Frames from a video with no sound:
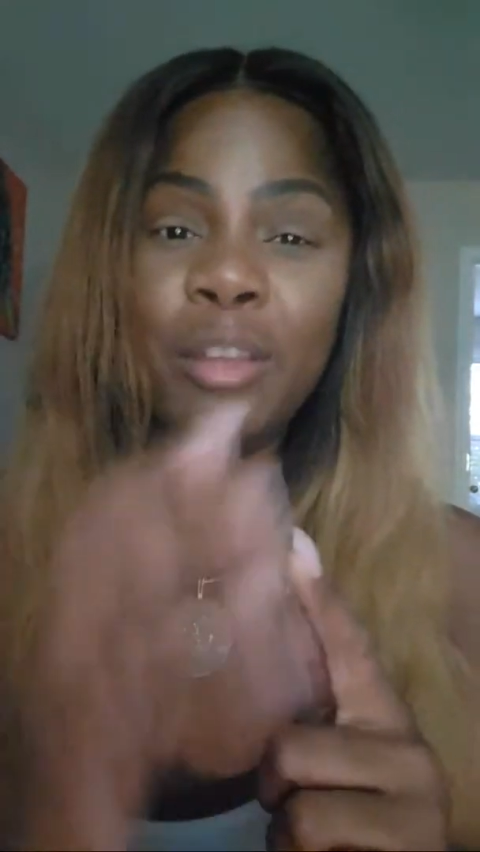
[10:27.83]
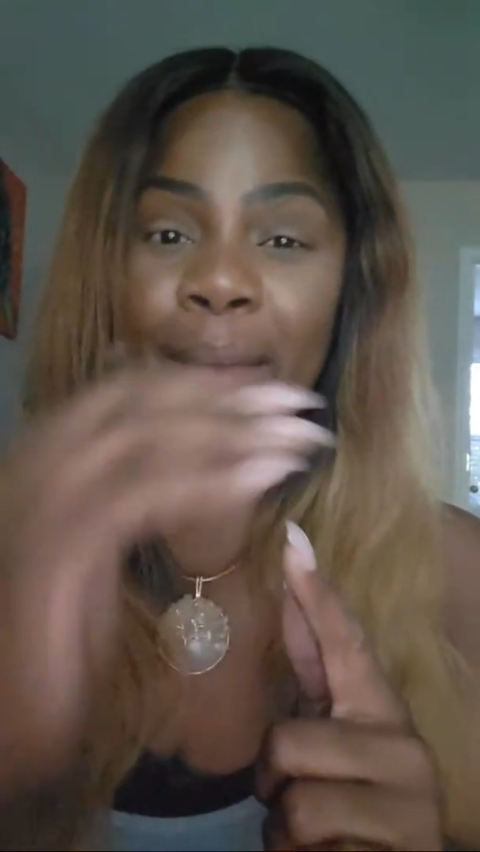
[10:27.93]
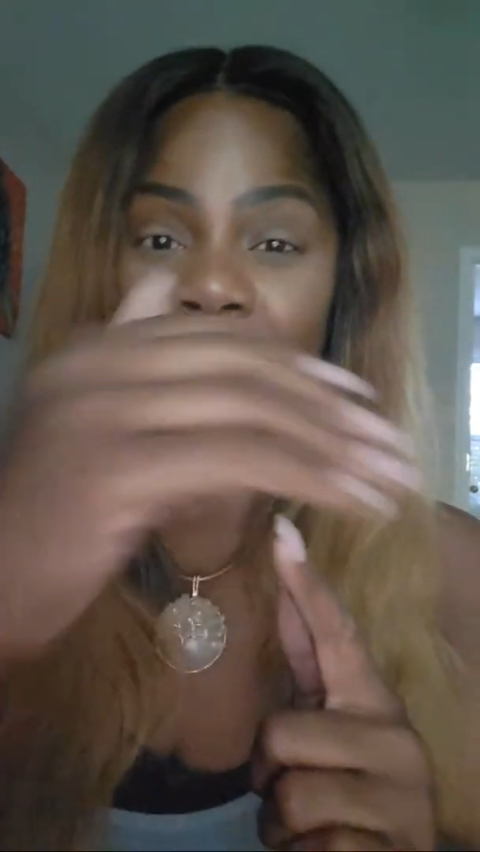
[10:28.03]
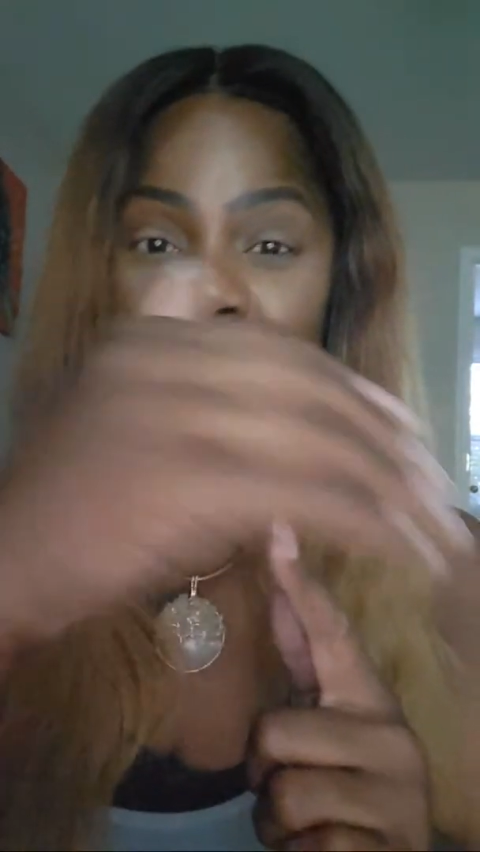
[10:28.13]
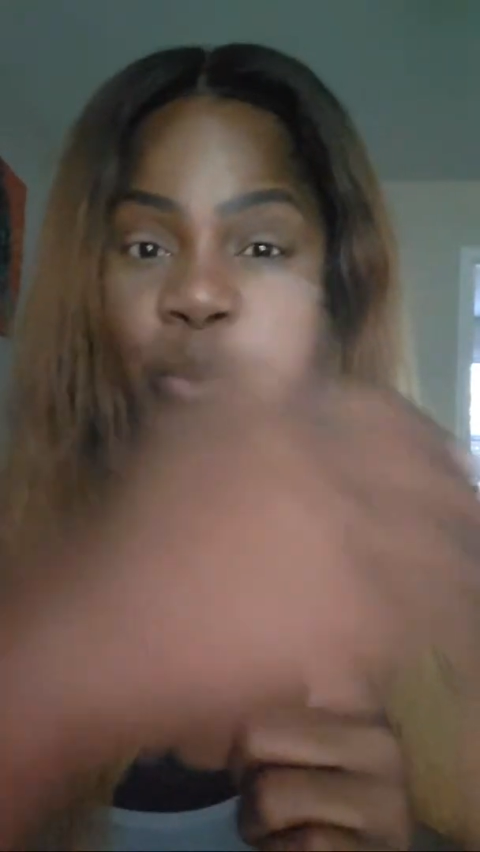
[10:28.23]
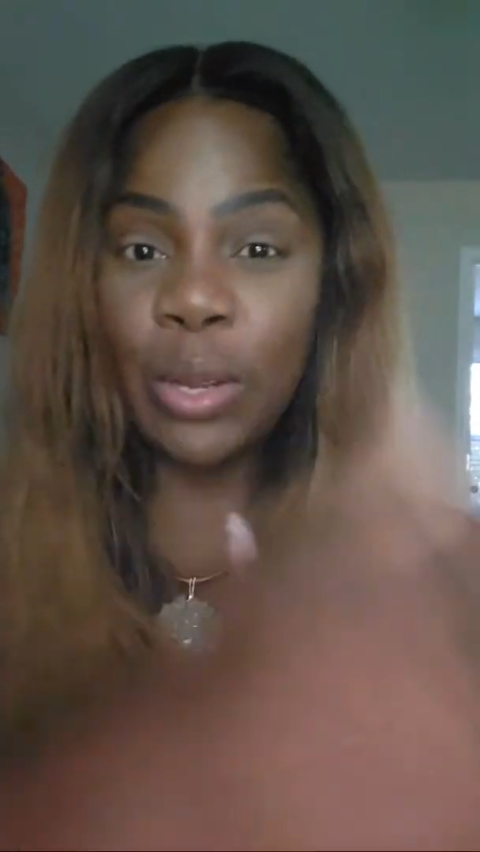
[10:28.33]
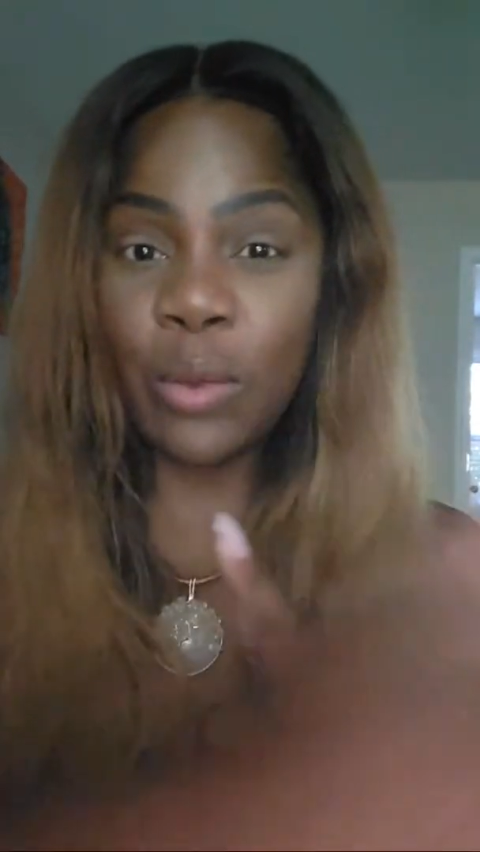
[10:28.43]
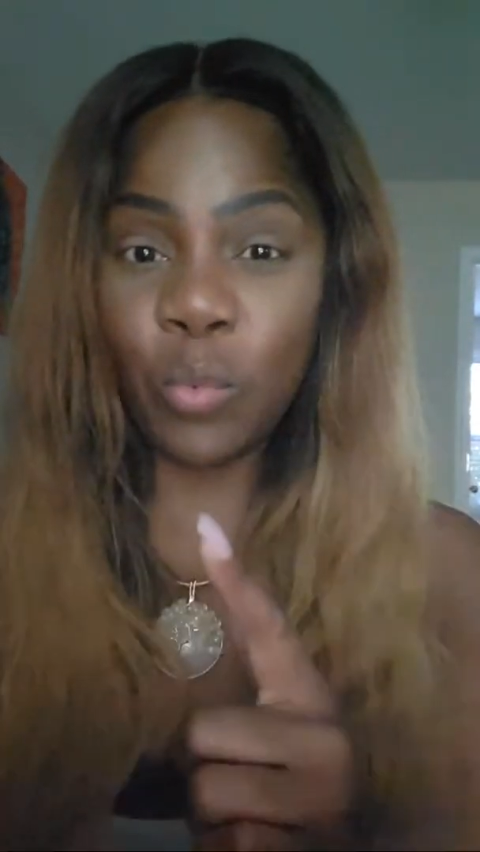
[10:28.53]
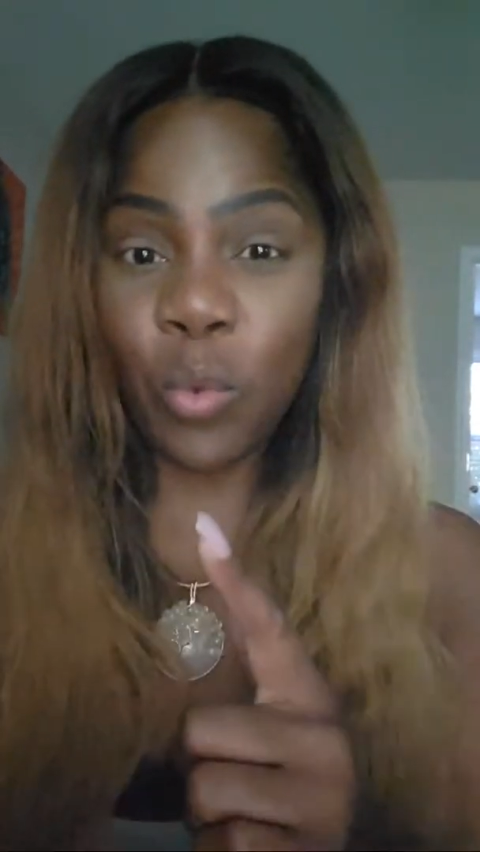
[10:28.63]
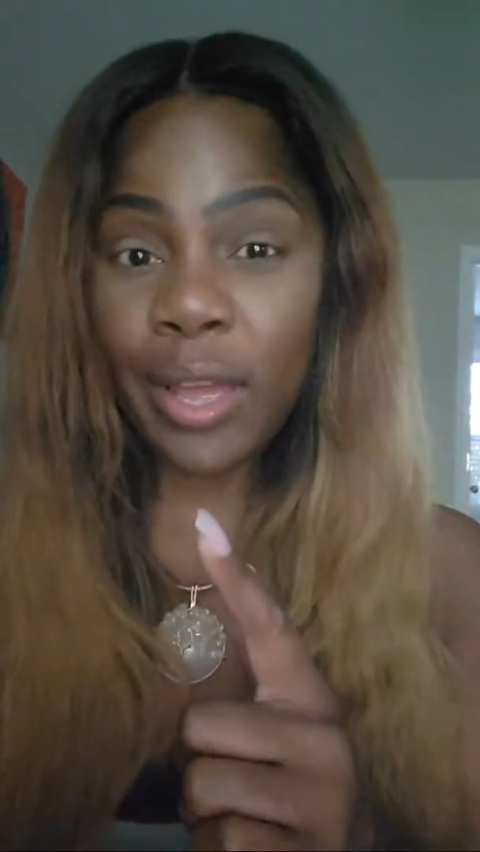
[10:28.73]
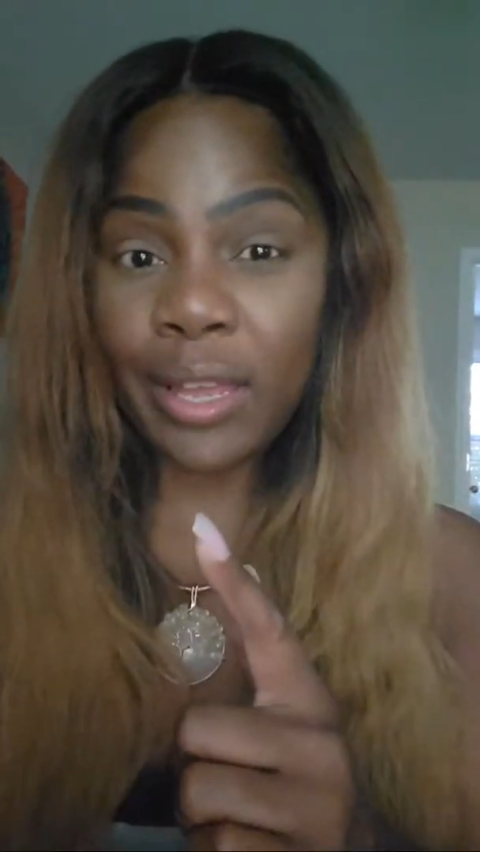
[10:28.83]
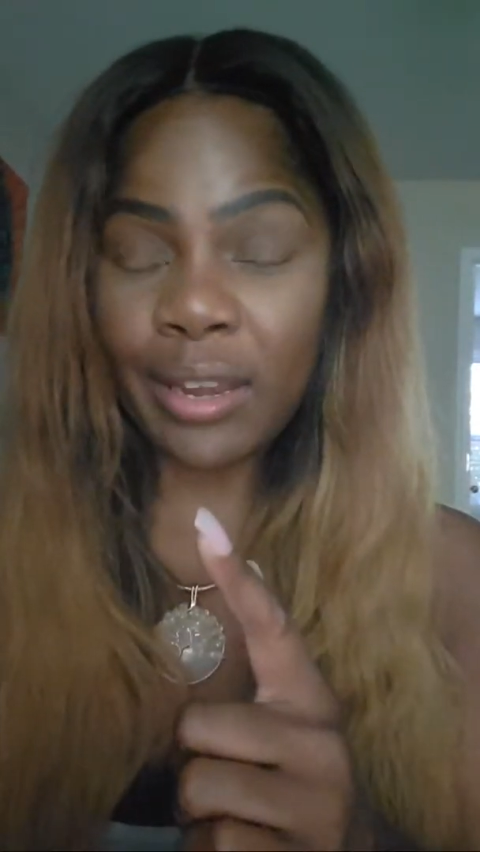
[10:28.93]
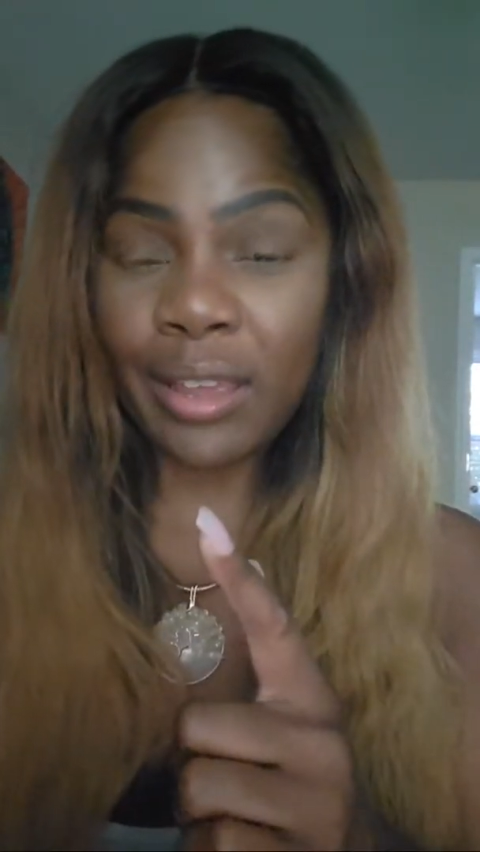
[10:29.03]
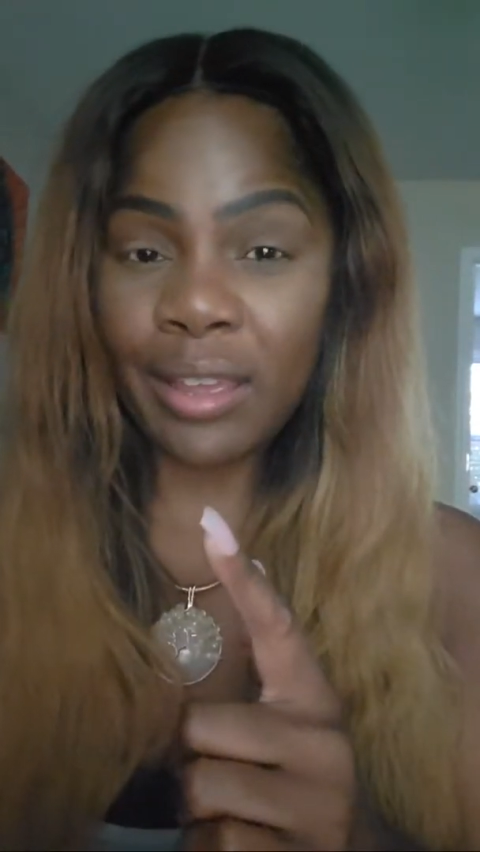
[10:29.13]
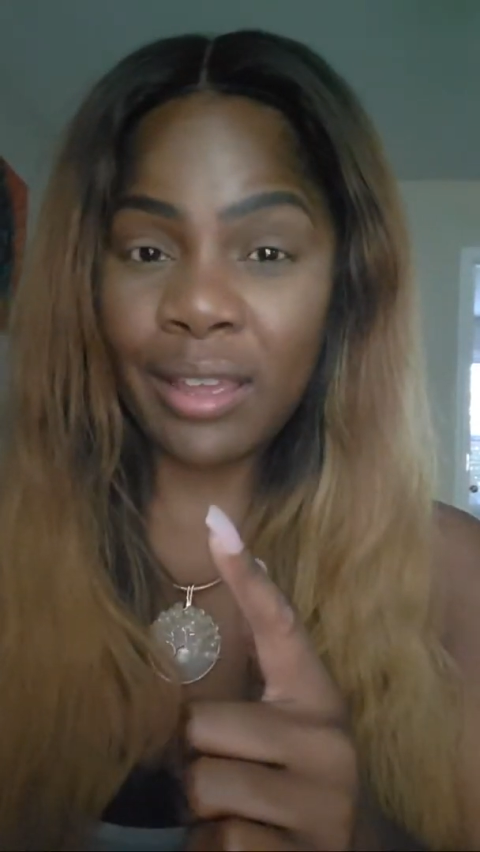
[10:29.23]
you're back at square one,